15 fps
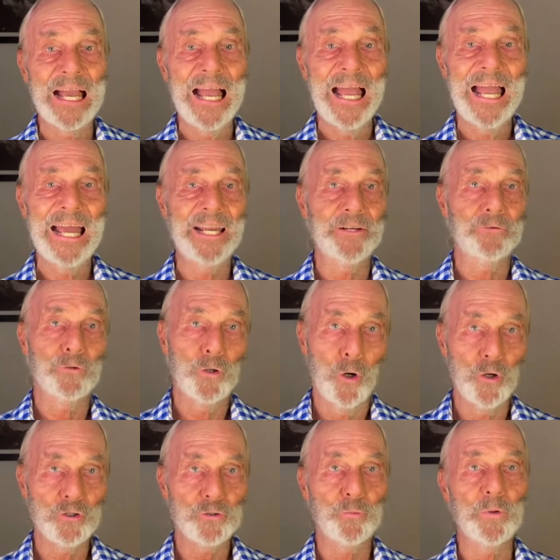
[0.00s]
And of
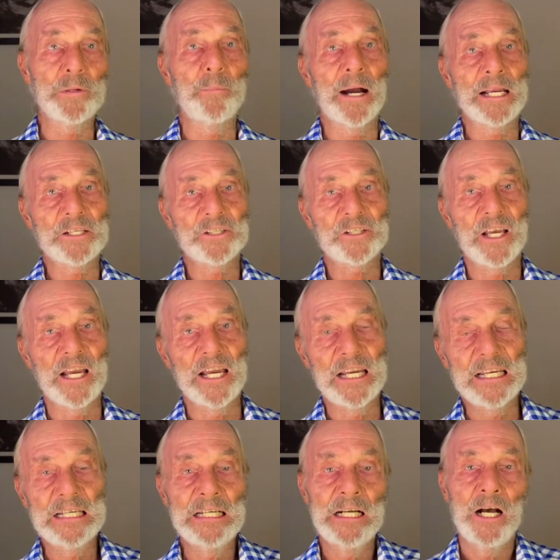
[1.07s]
course, we might
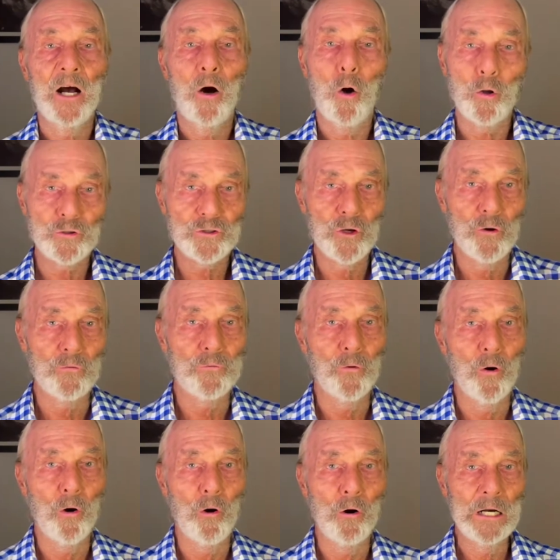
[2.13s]
say also
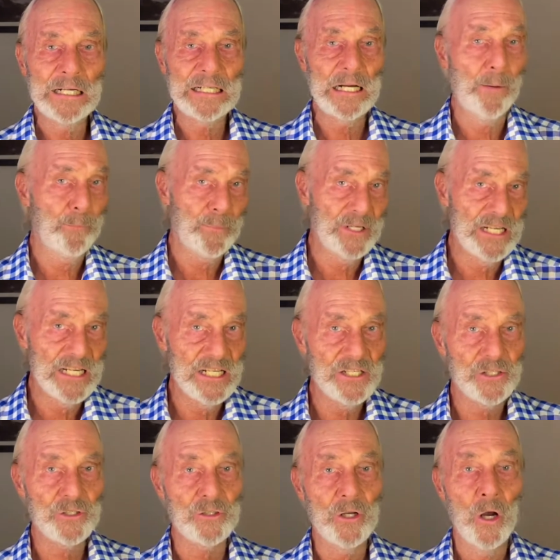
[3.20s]
for
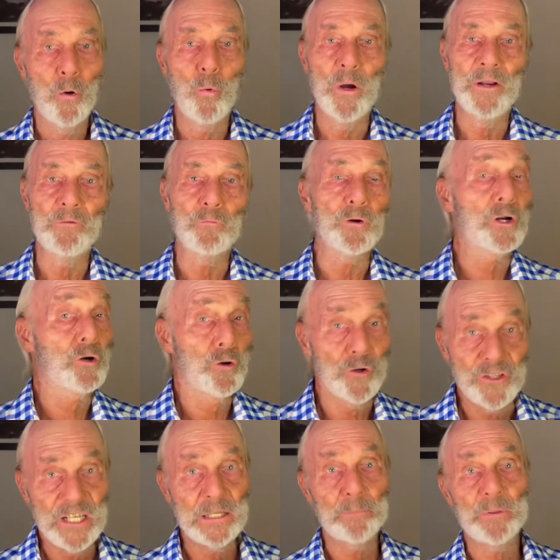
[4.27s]
companies when
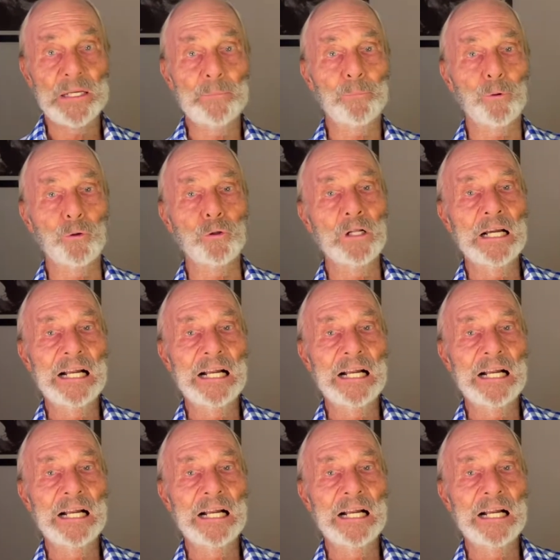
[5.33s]
recruiting people,